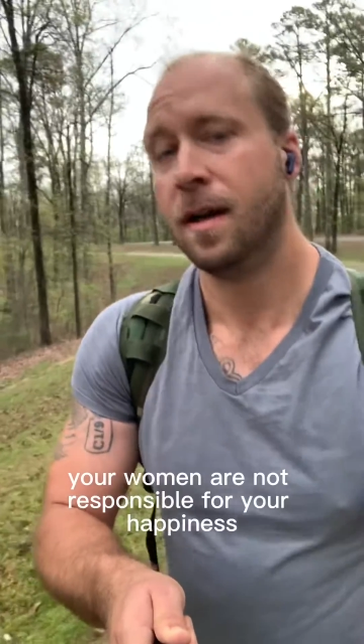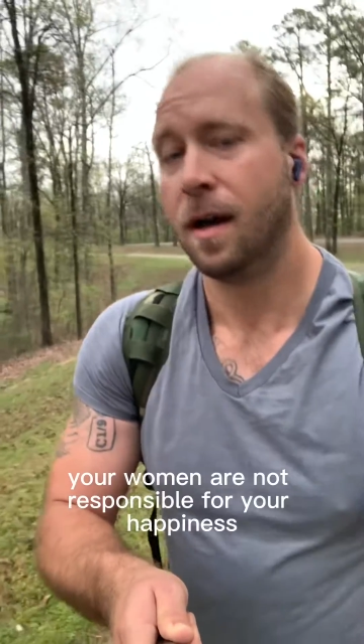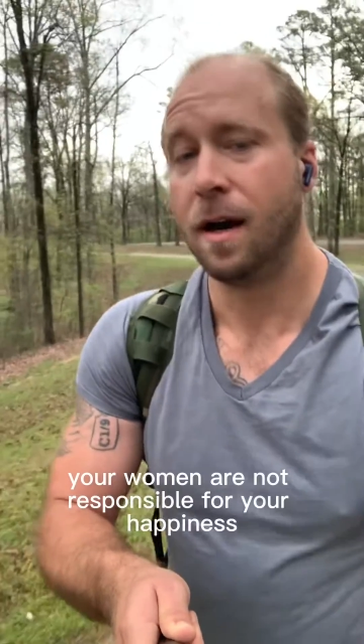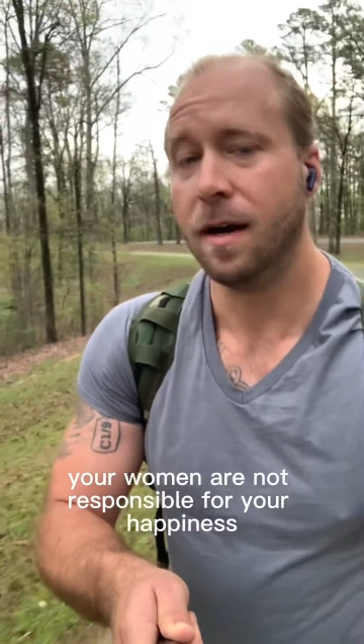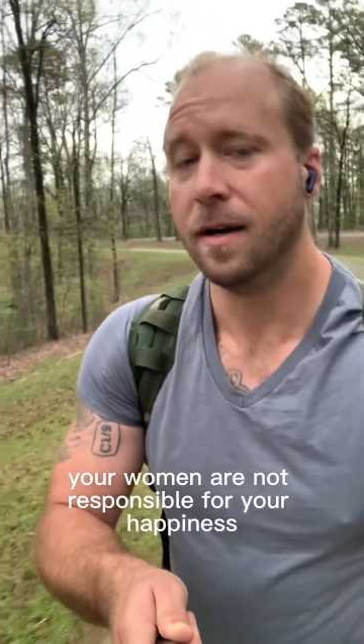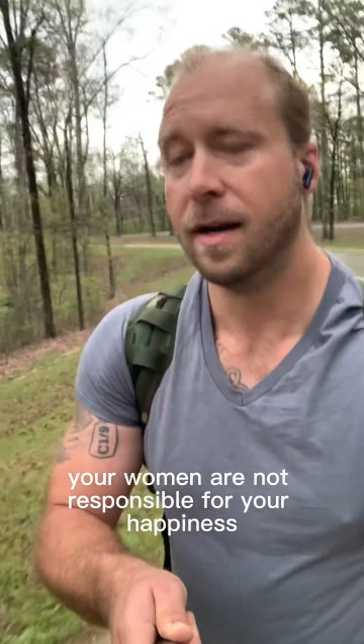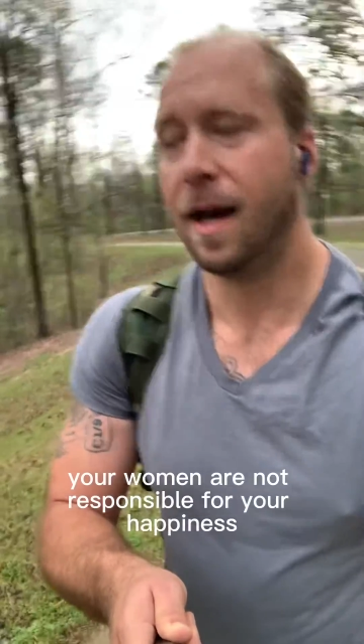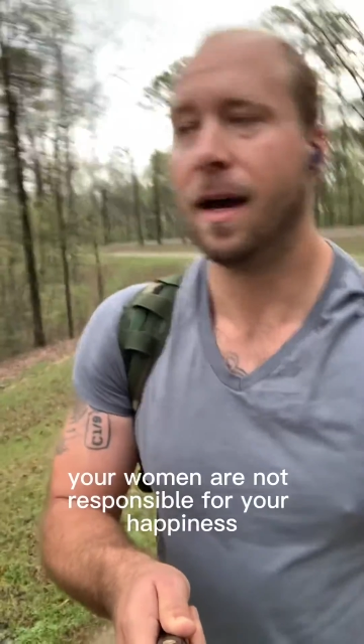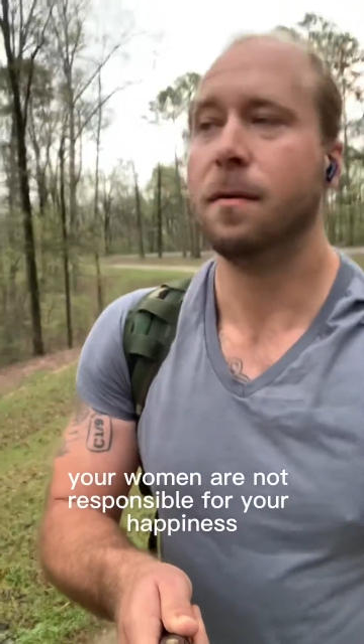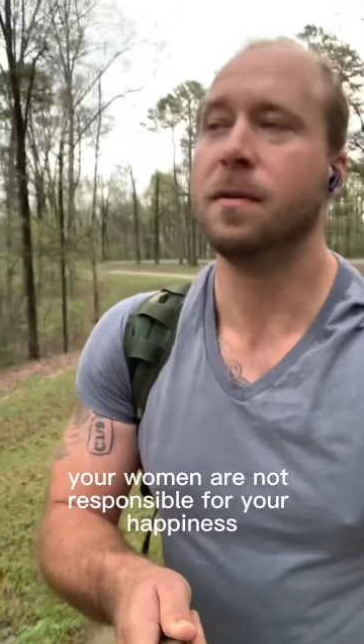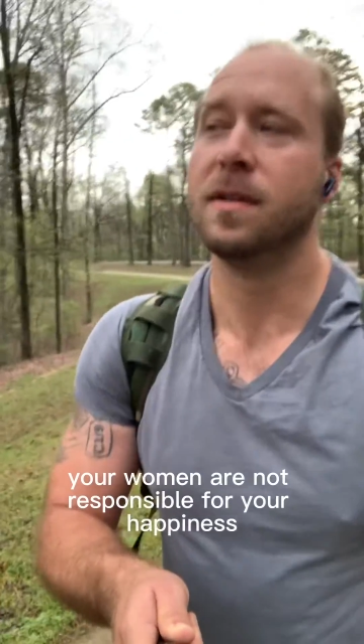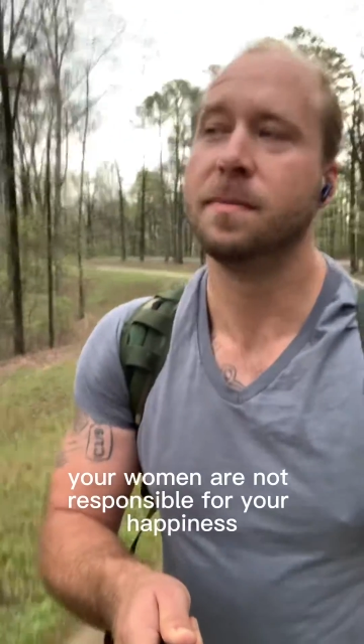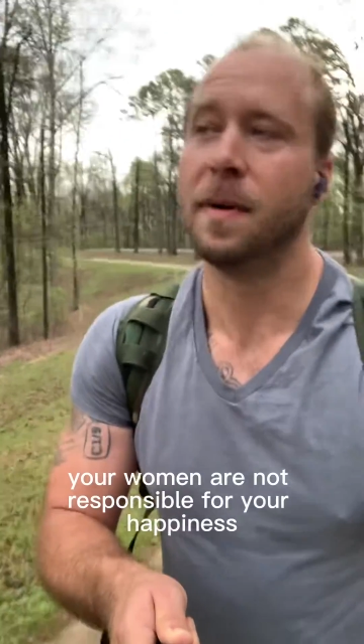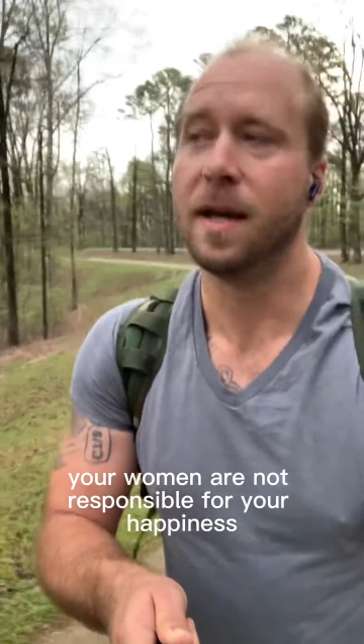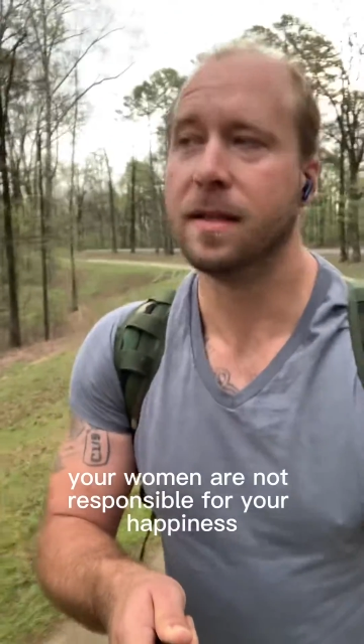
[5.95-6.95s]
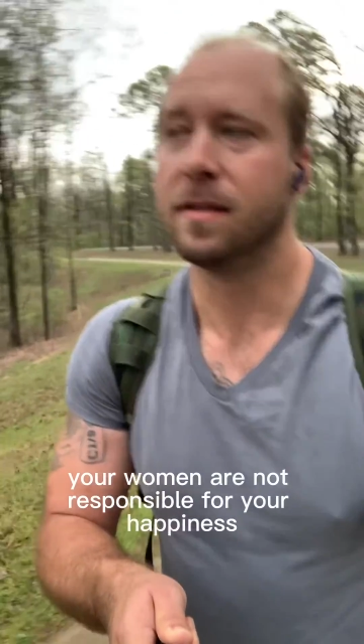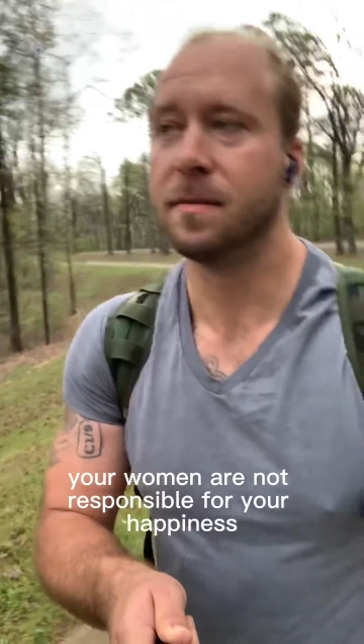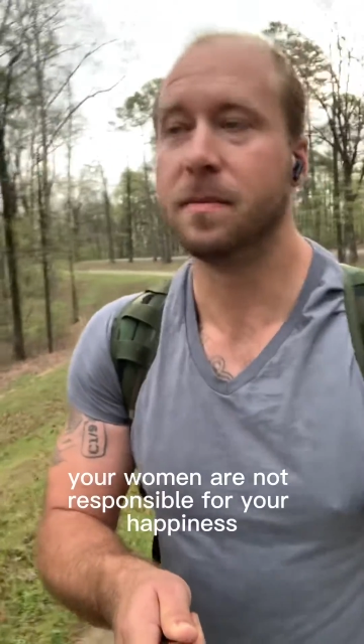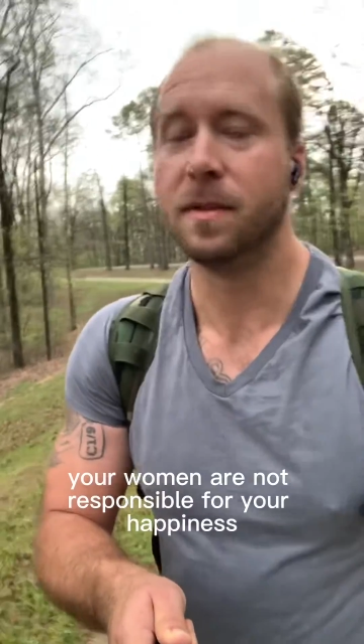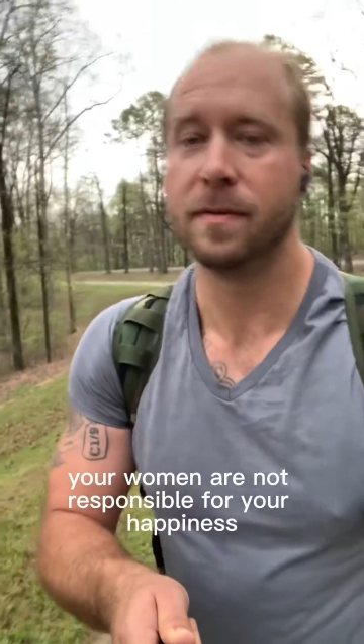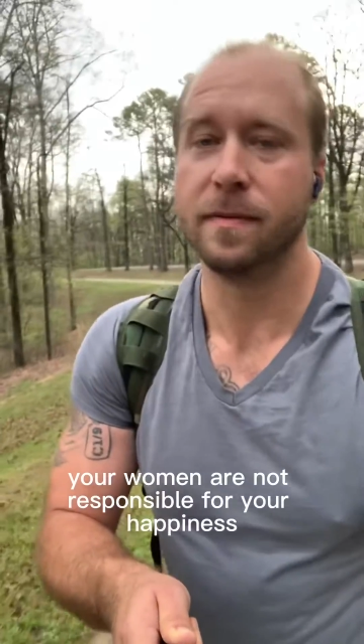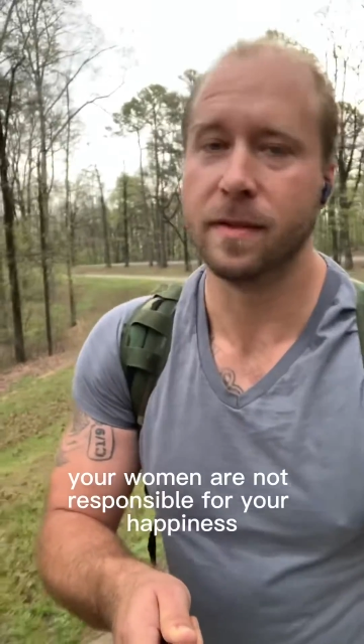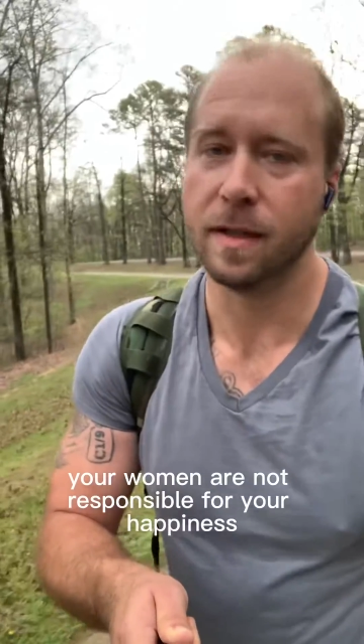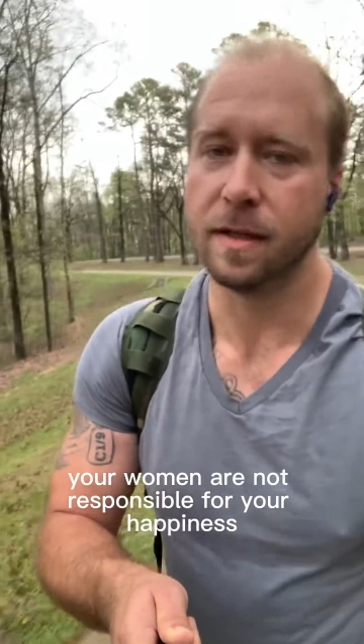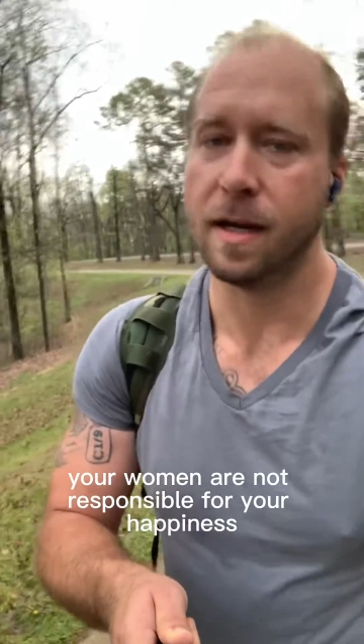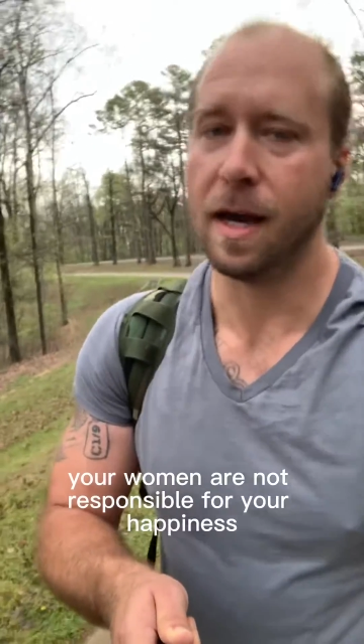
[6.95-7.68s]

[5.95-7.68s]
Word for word: are not responsible for your